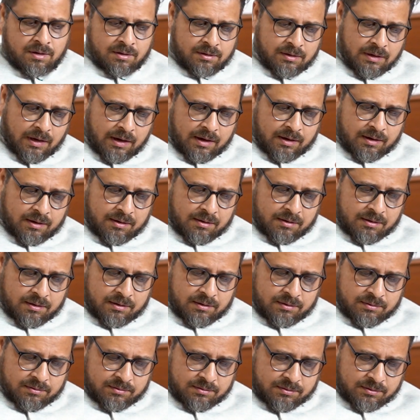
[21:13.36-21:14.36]
Yeah,
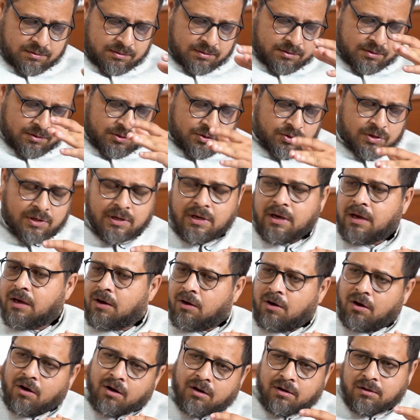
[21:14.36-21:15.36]
Yuri,
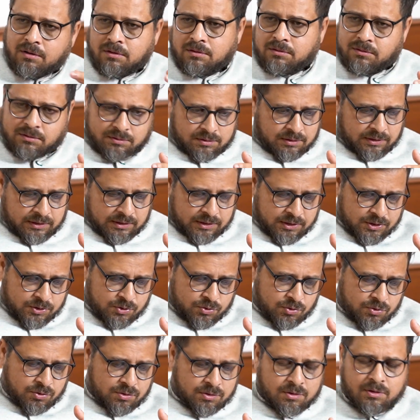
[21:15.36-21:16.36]
all
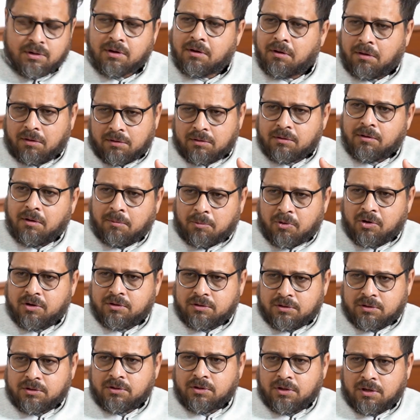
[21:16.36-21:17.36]
understood
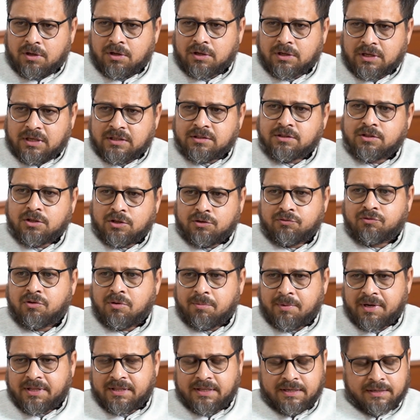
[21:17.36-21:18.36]
about your concern
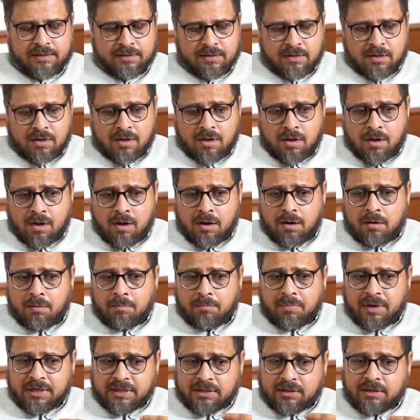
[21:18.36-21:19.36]
for Madhai.
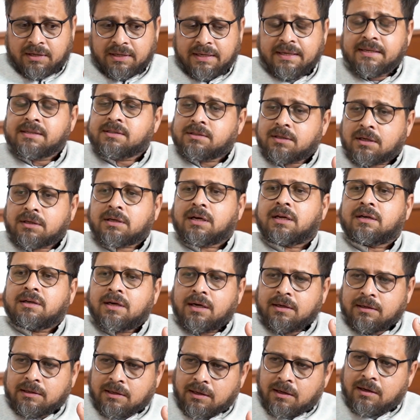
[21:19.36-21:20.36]
But is the
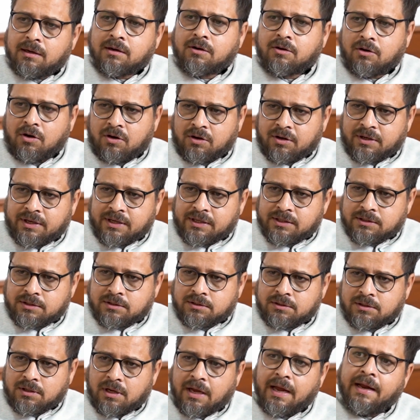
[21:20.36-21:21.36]
Karnataka
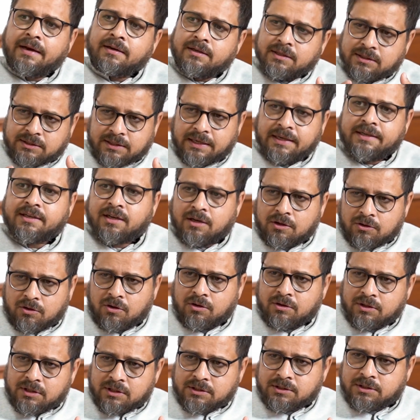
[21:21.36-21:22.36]
Congress and the Central
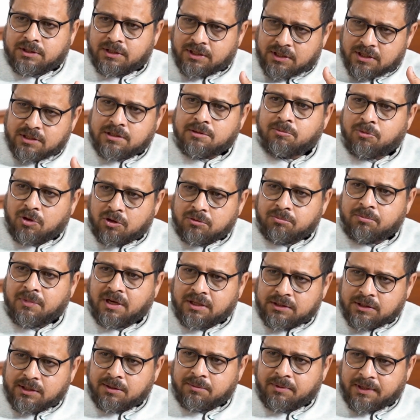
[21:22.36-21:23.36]
Congress serious about
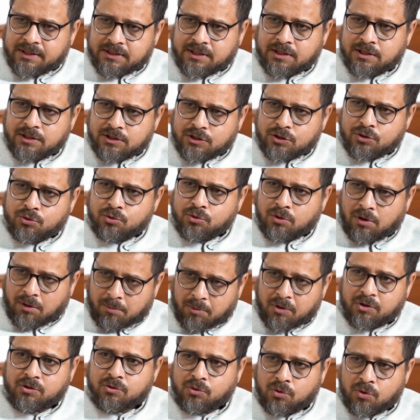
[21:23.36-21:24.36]
Madhai issue,
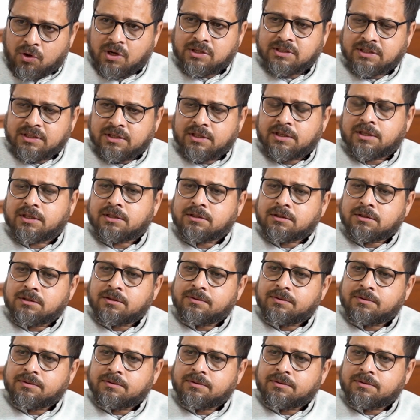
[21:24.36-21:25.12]
about Goa's interest?